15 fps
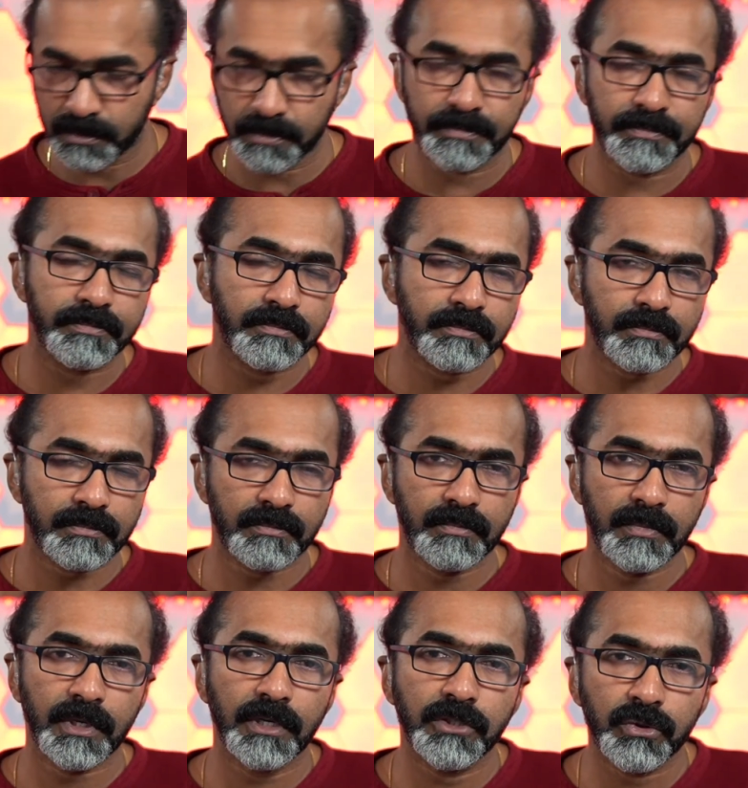me,
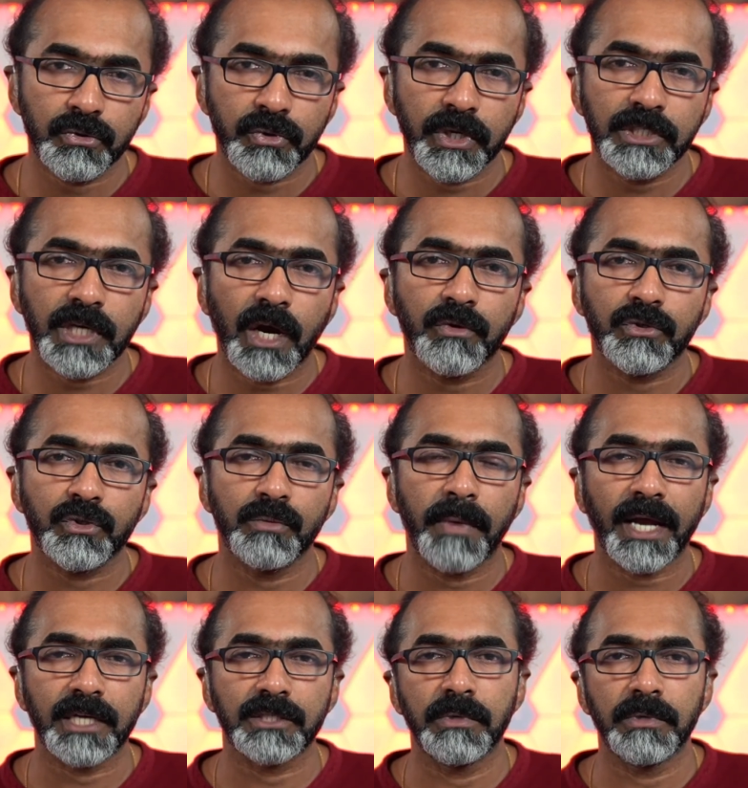to reach out to the
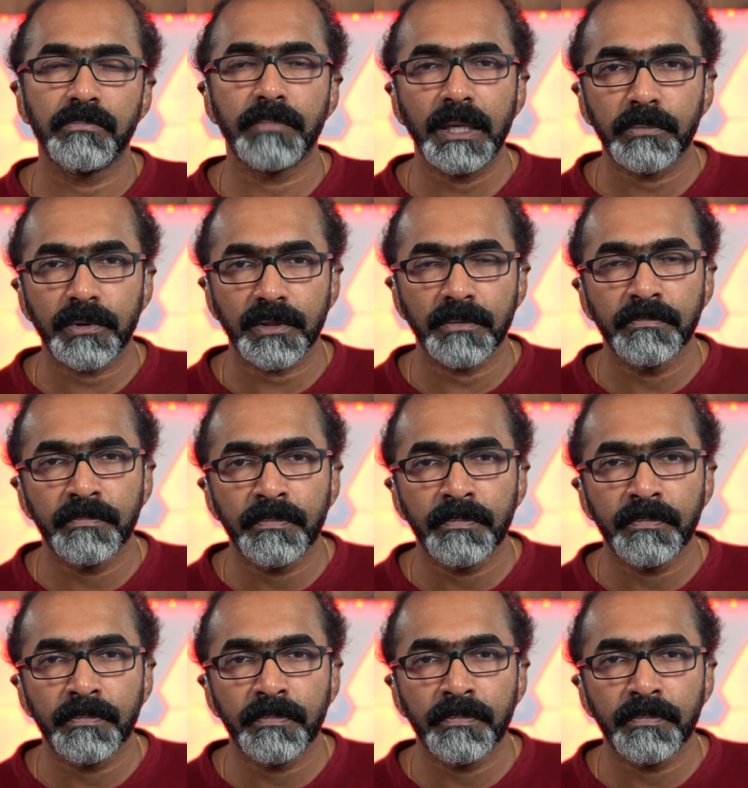maximum people,